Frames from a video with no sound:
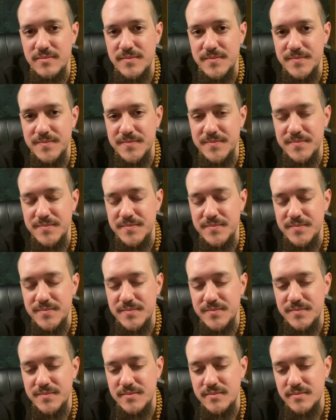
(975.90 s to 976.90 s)

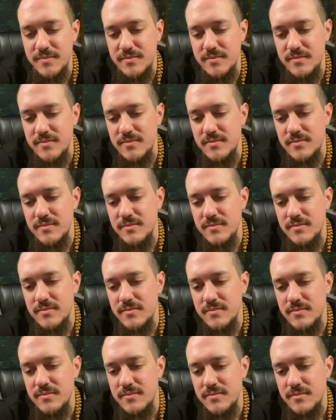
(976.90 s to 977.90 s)

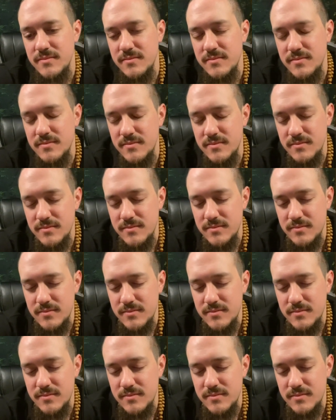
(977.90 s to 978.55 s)
(silence)